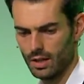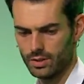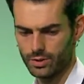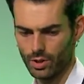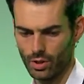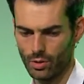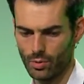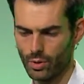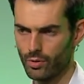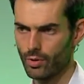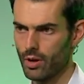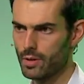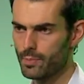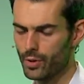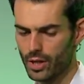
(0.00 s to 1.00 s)
So we're
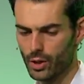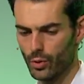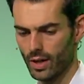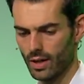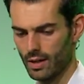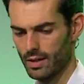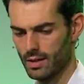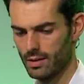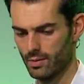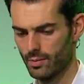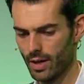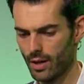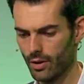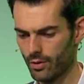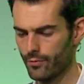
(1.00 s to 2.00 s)
growing pretty quickly.
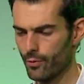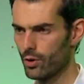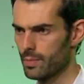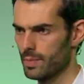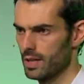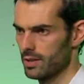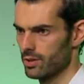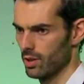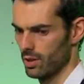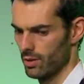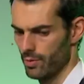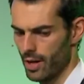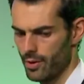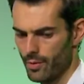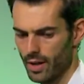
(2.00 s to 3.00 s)
We're now on a $40 million
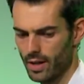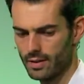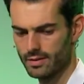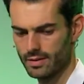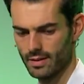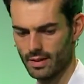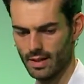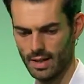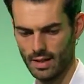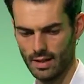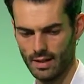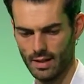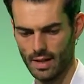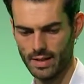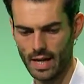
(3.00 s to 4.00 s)
run rate,
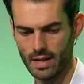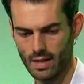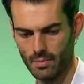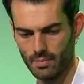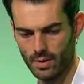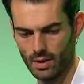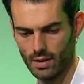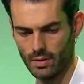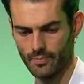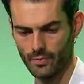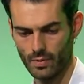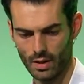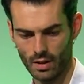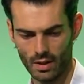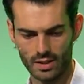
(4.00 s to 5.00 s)
and that number
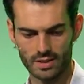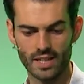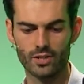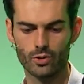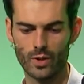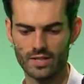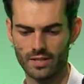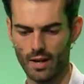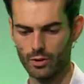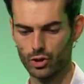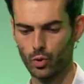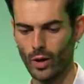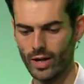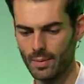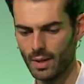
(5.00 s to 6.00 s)
6 weeks ago was
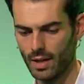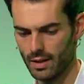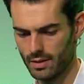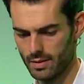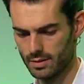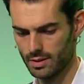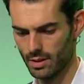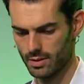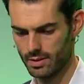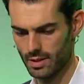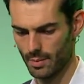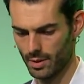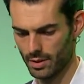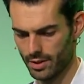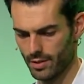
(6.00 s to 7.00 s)
20 million, so it's
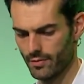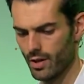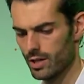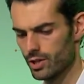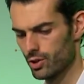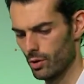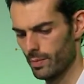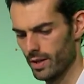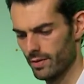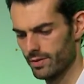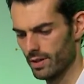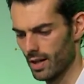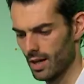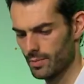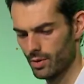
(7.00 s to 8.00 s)
doubled in a very short period of
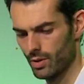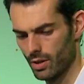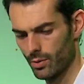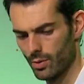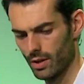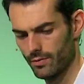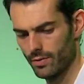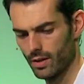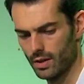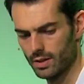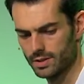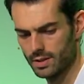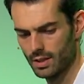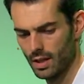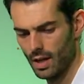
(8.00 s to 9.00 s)
time, growing quite
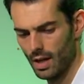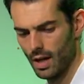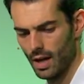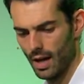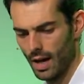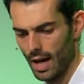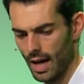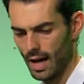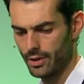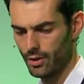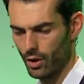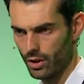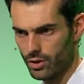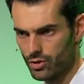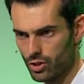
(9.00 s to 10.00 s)
fast. And
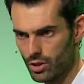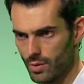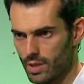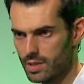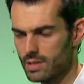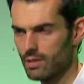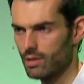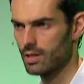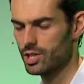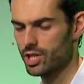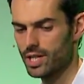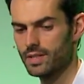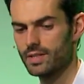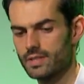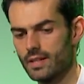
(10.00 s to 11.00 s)
our consumer is
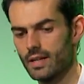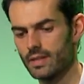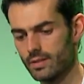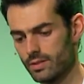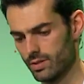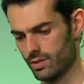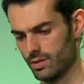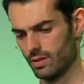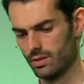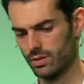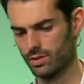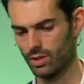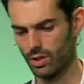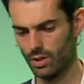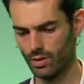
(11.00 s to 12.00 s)
largely in the States.
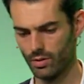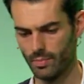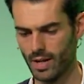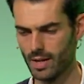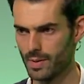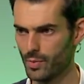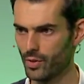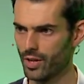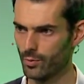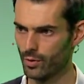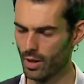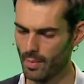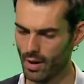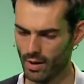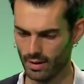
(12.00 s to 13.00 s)
So many people think we're
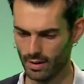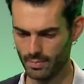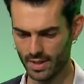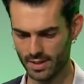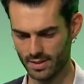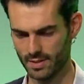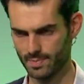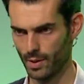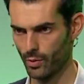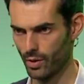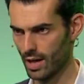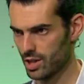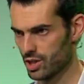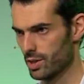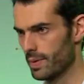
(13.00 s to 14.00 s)
an American business, but we're
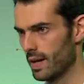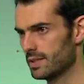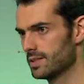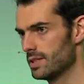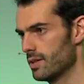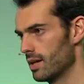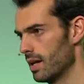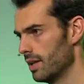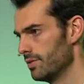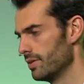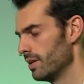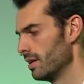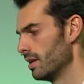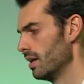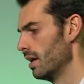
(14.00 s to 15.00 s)
actually based here in
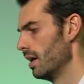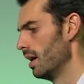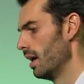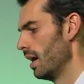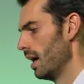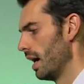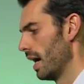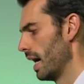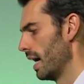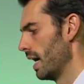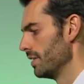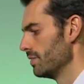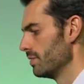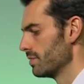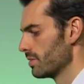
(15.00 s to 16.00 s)
London.
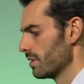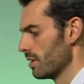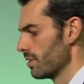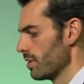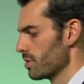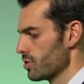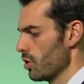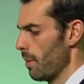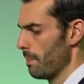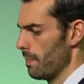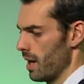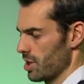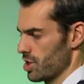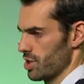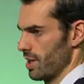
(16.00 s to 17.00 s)
And there's not
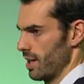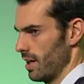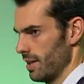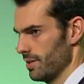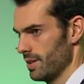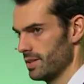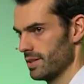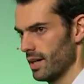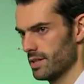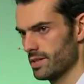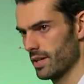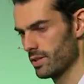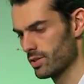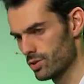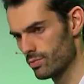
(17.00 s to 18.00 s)
much that London does
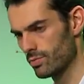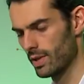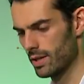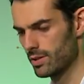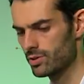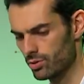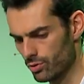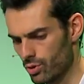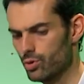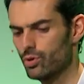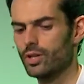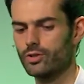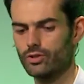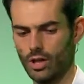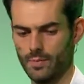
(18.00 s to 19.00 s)
that is
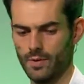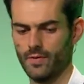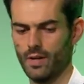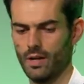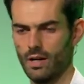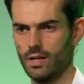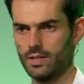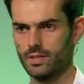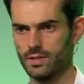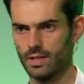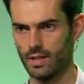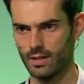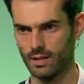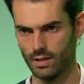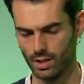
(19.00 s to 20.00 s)
truly top of class
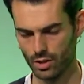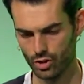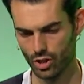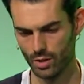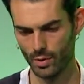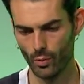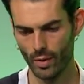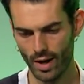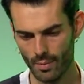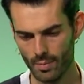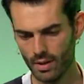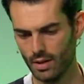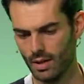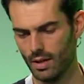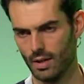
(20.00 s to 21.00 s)
in consumer
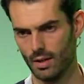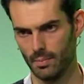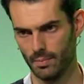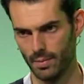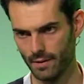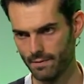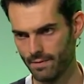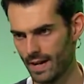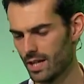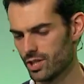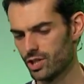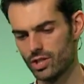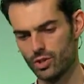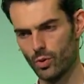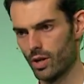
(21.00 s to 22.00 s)
web, but
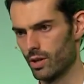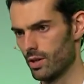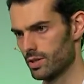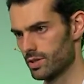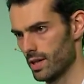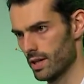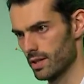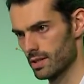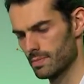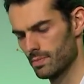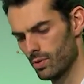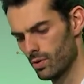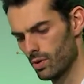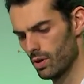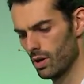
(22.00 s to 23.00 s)
fashion is one of those things.
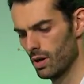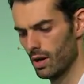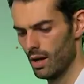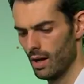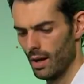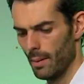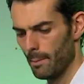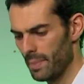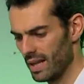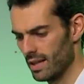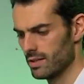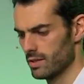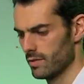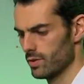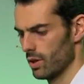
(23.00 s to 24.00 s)
More
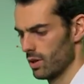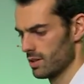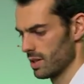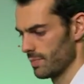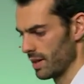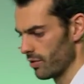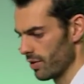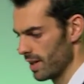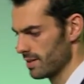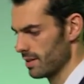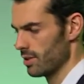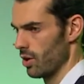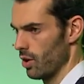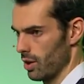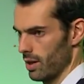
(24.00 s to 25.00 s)
billions of dollars have been created
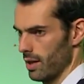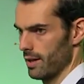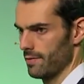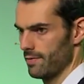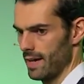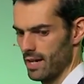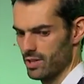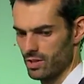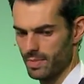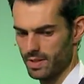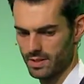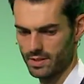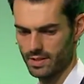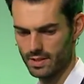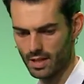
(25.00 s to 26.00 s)
in online fashion
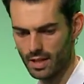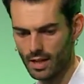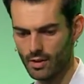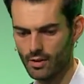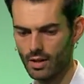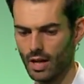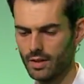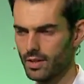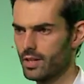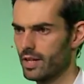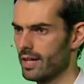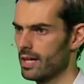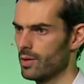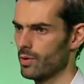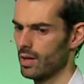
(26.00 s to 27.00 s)
businesses here in London
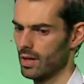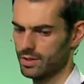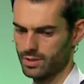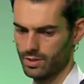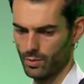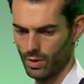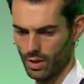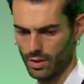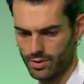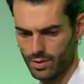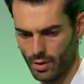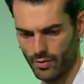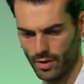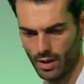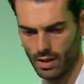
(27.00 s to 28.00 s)
than anywhere else in the world.
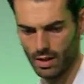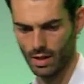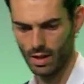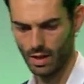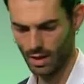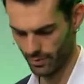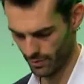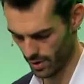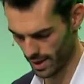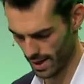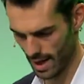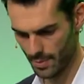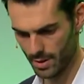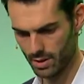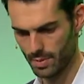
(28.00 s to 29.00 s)
So we're very, very
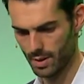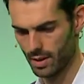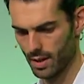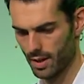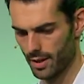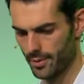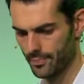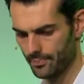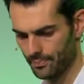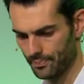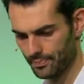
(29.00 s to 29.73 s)
happy to be here.